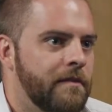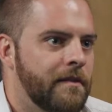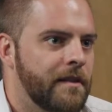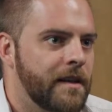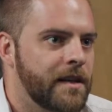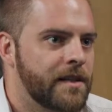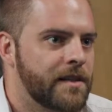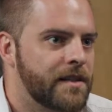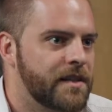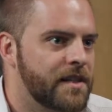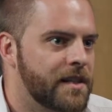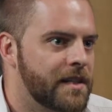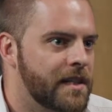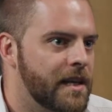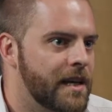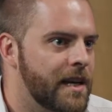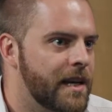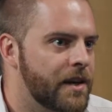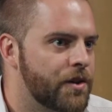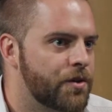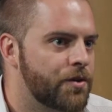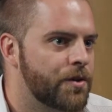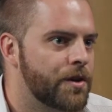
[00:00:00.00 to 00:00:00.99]
there's just
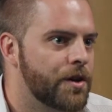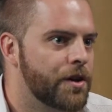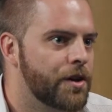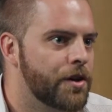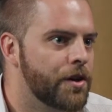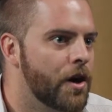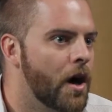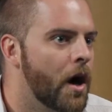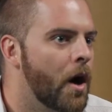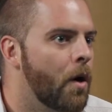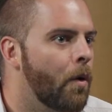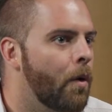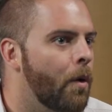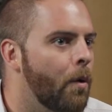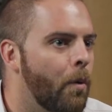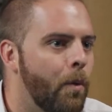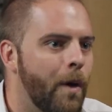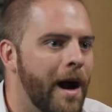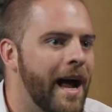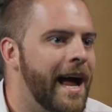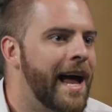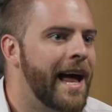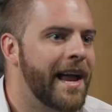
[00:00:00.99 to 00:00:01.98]
literally no
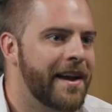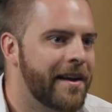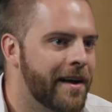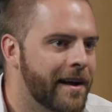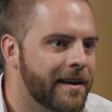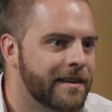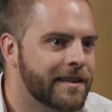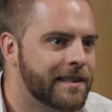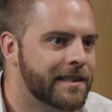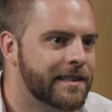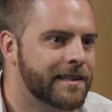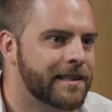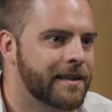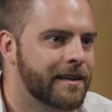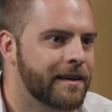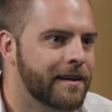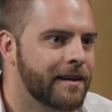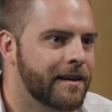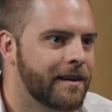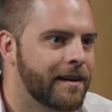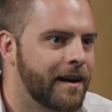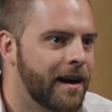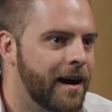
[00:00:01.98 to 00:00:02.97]
awareness
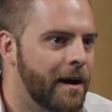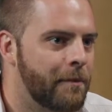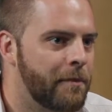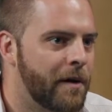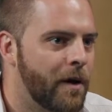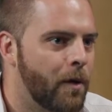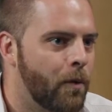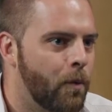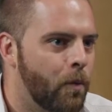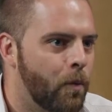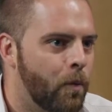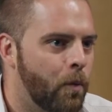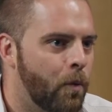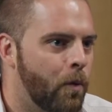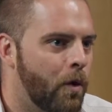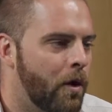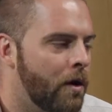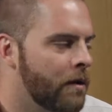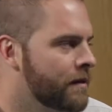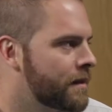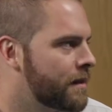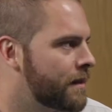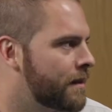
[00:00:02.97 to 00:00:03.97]
about
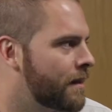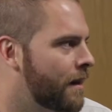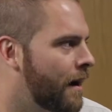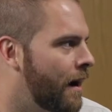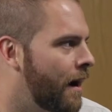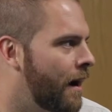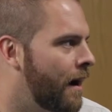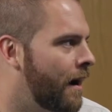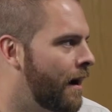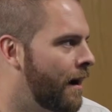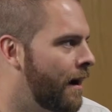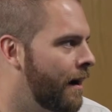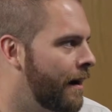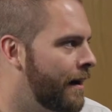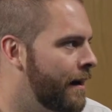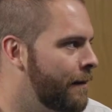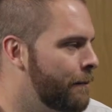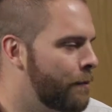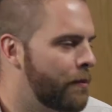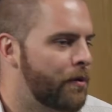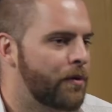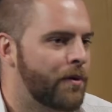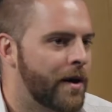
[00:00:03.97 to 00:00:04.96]
what our
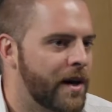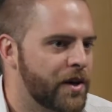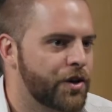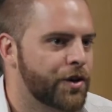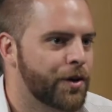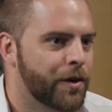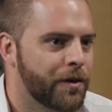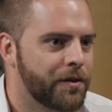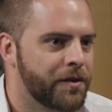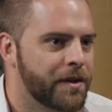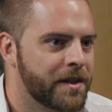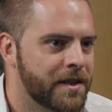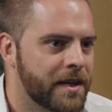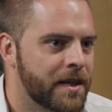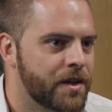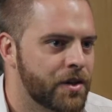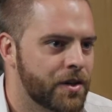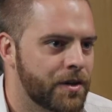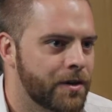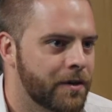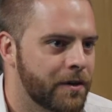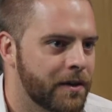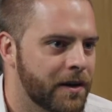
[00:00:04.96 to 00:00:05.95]
impression on the
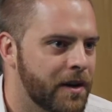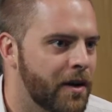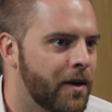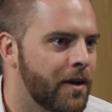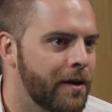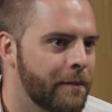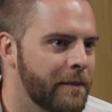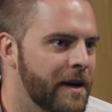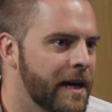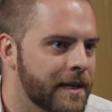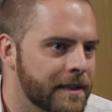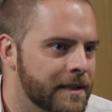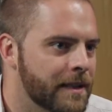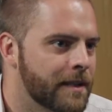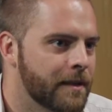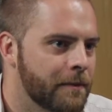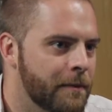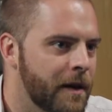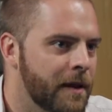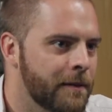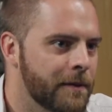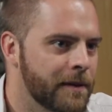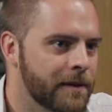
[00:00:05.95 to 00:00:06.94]
digital economy is at
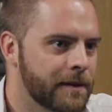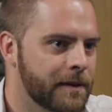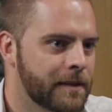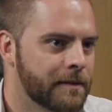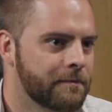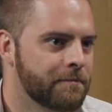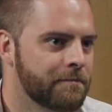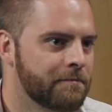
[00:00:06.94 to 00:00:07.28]
the moment.